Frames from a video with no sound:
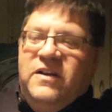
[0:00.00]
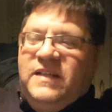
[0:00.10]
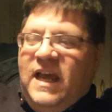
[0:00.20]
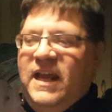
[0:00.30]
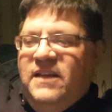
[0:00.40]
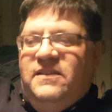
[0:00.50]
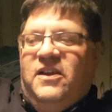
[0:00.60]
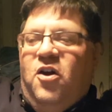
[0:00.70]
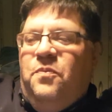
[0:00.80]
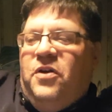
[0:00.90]
ties, a
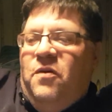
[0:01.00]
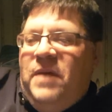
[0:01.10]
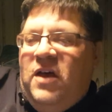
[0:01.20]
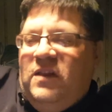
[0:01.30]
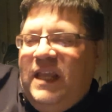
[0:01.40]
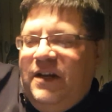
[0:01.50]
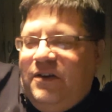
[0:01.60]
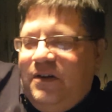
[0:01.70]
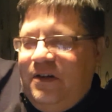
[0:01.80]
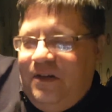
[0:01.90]
GoPro mount later,